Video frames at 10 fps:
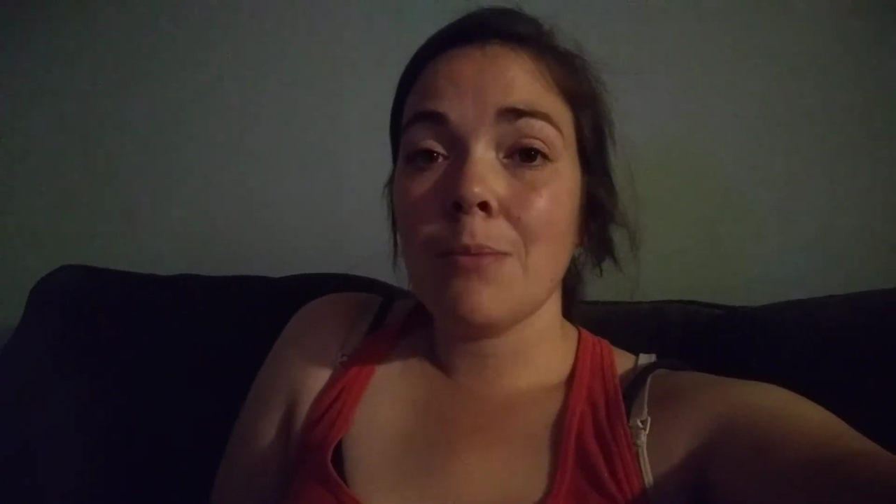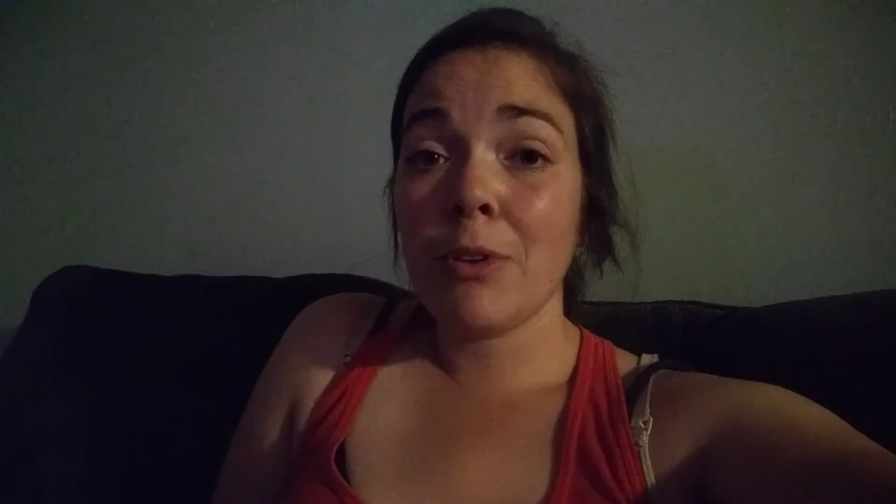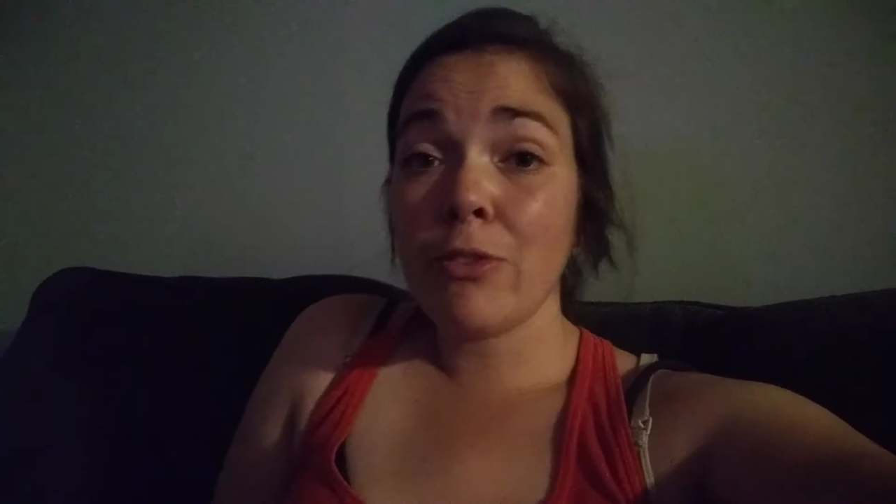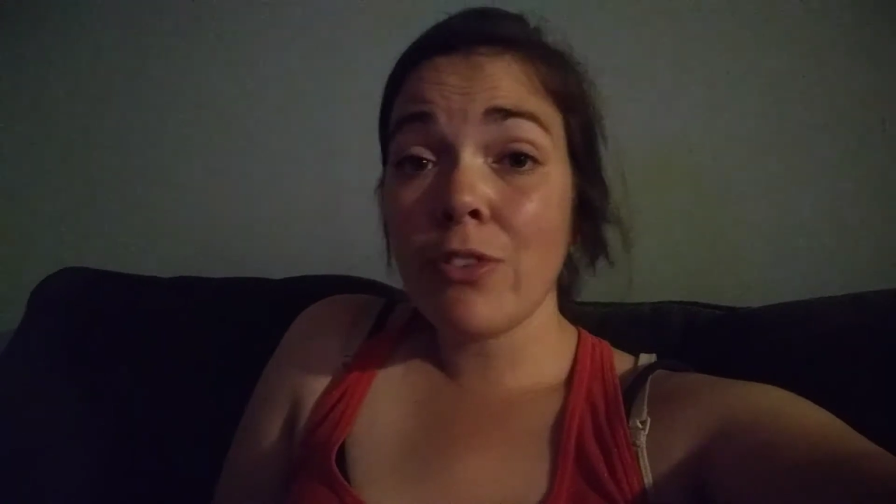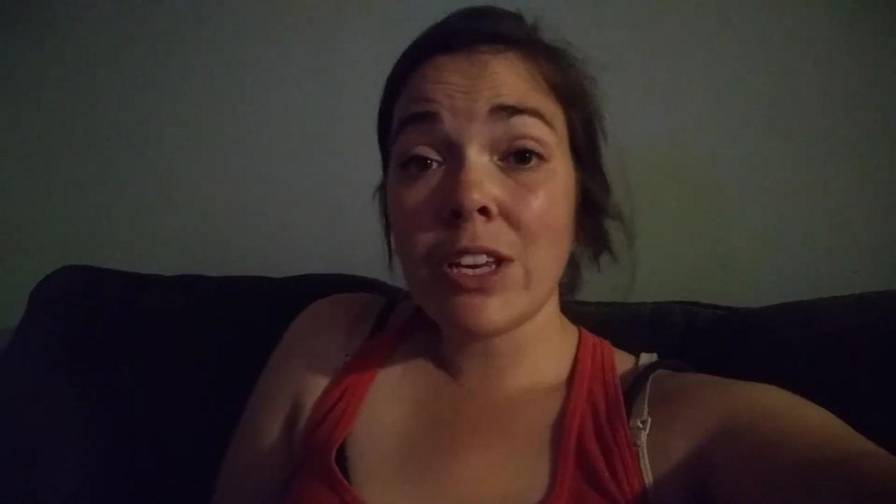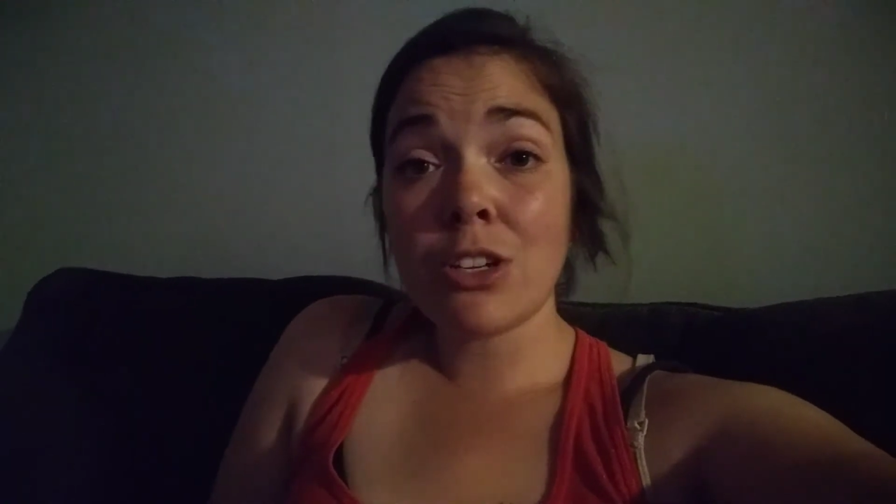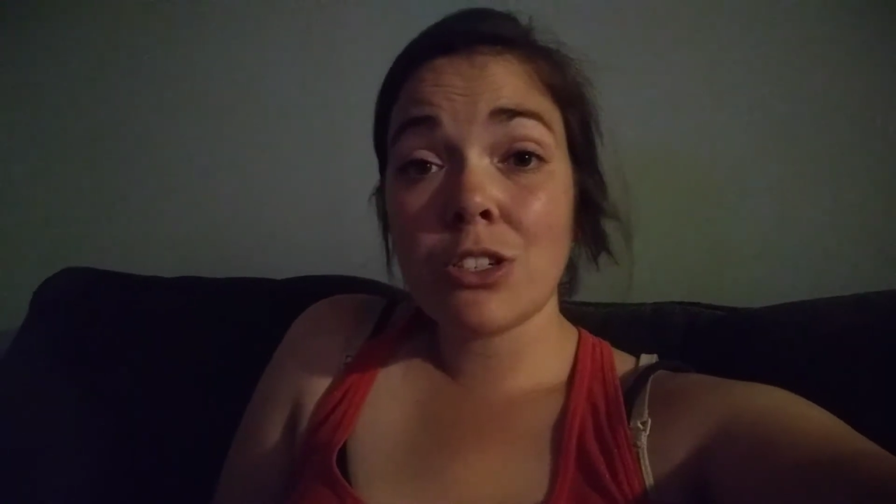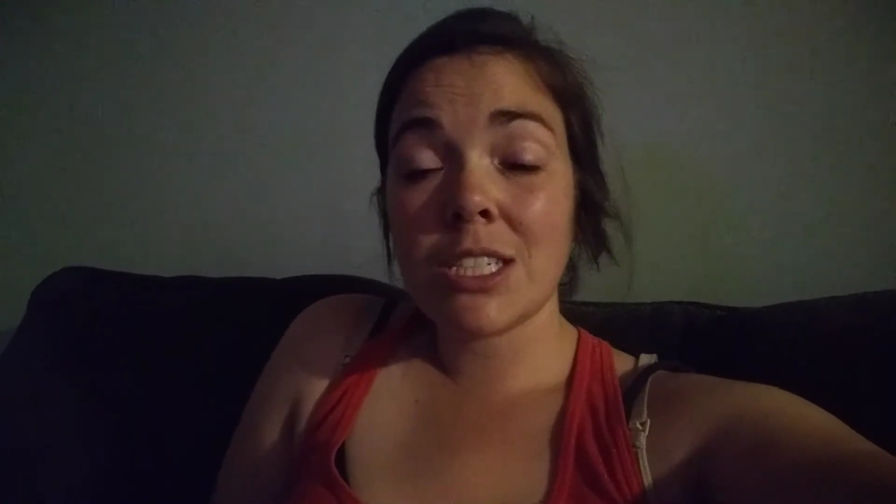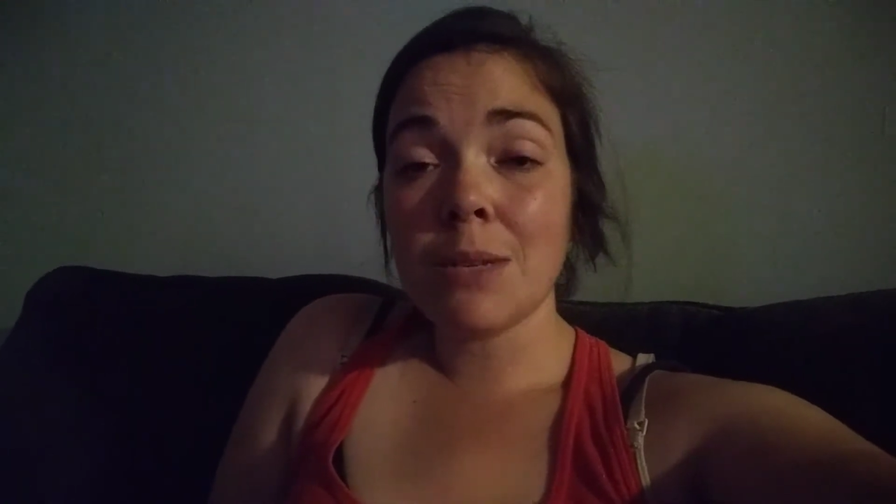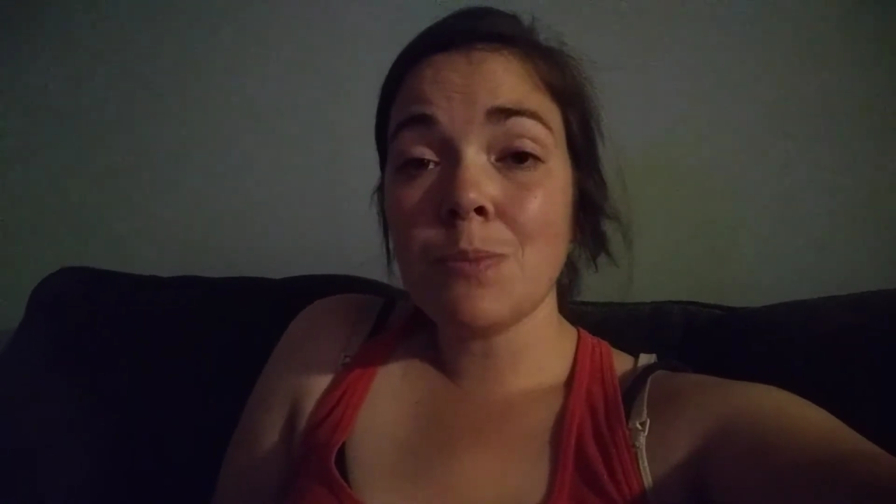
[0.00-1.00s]
If you have any
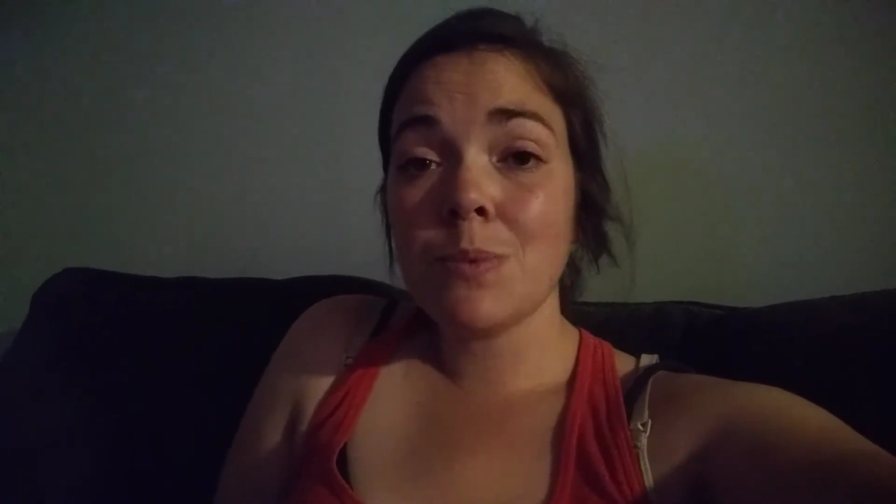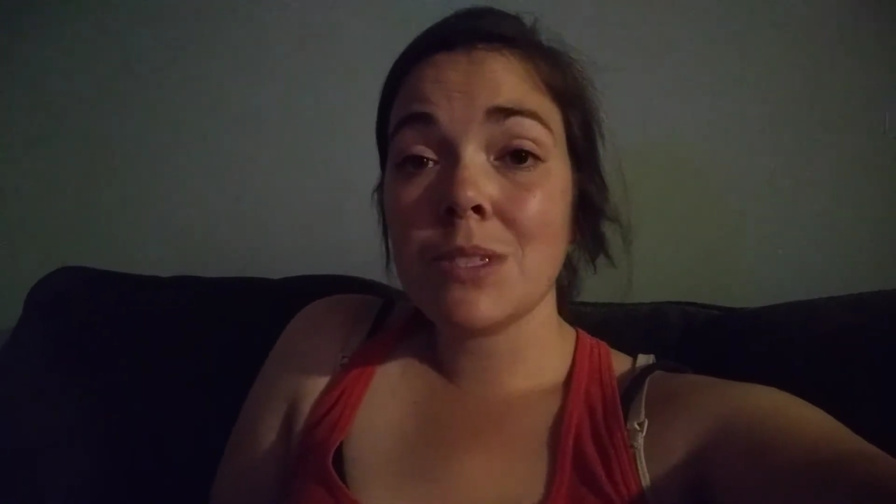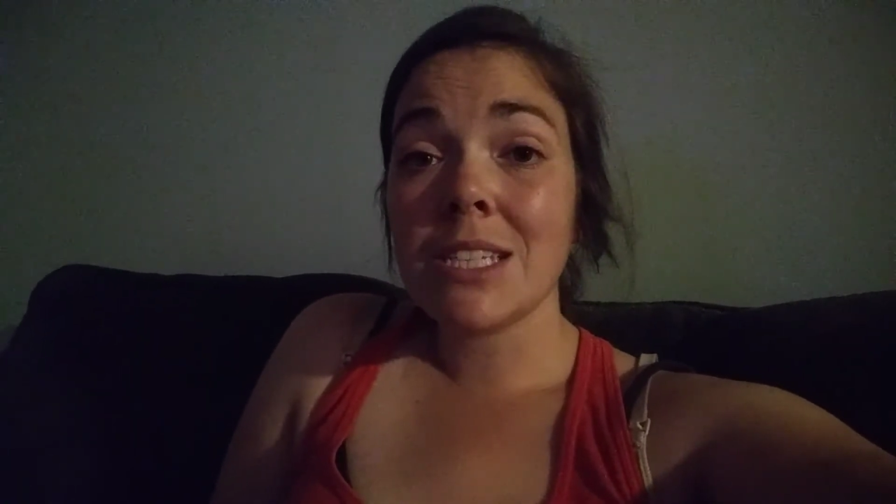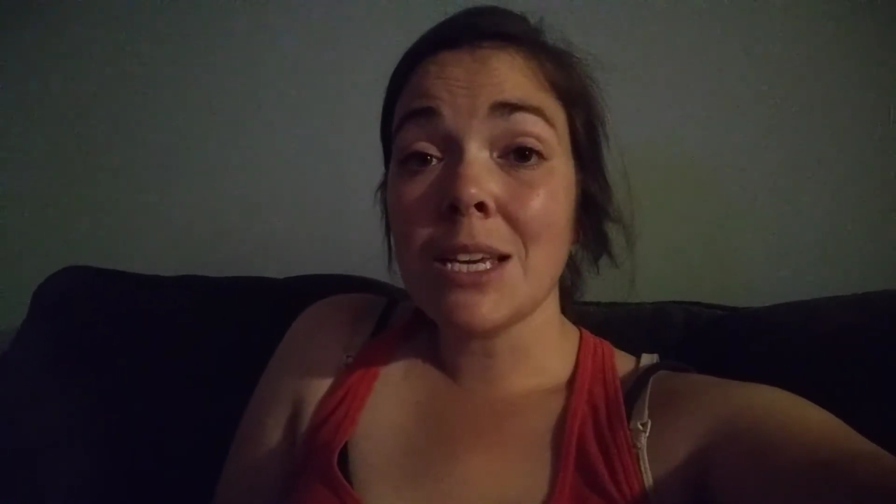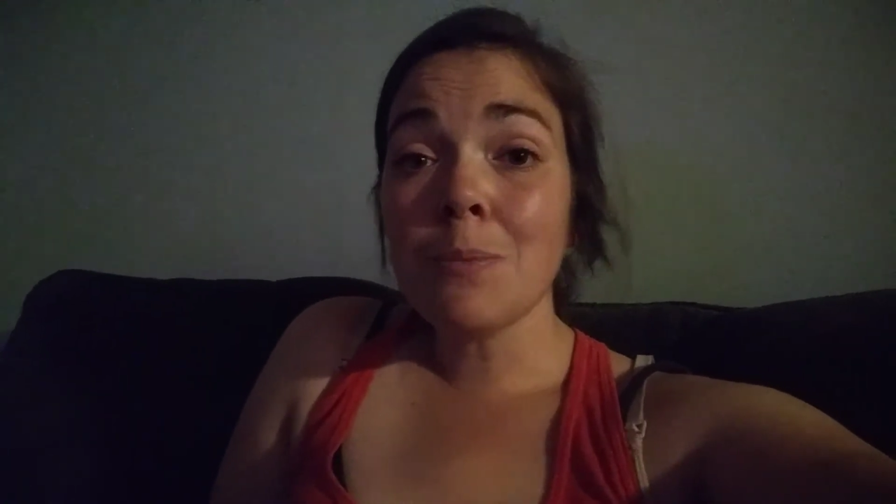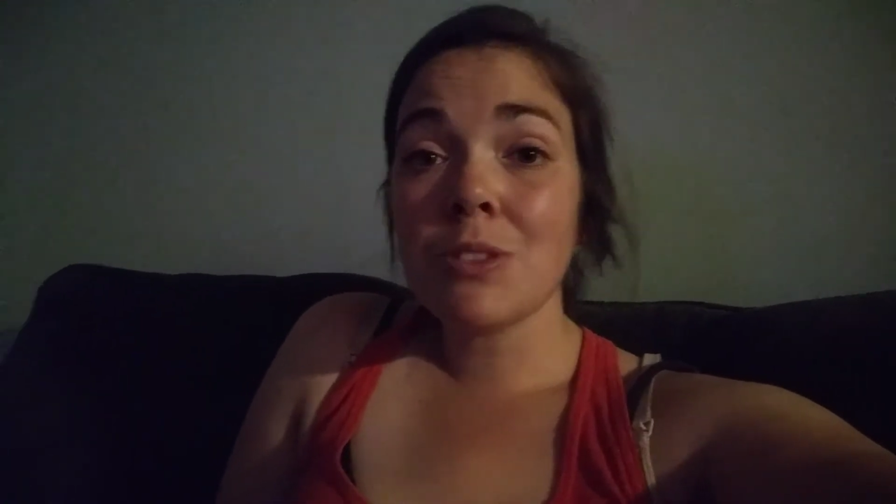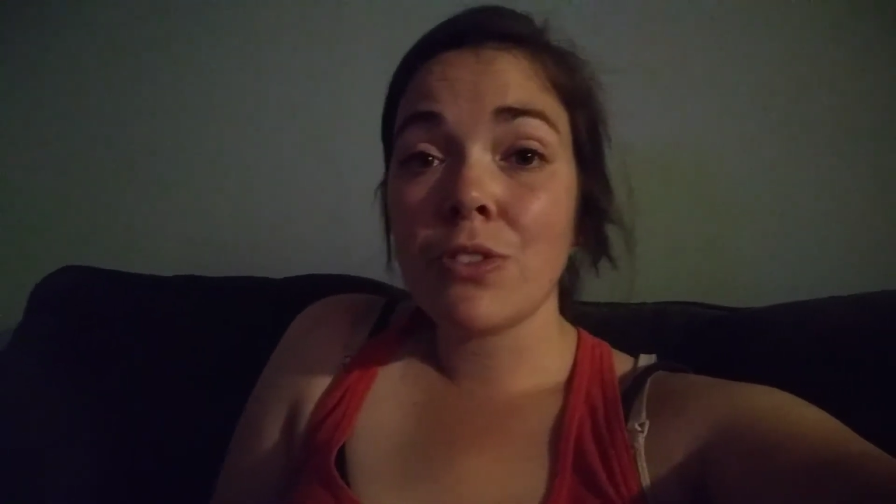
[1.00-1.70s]
good tips,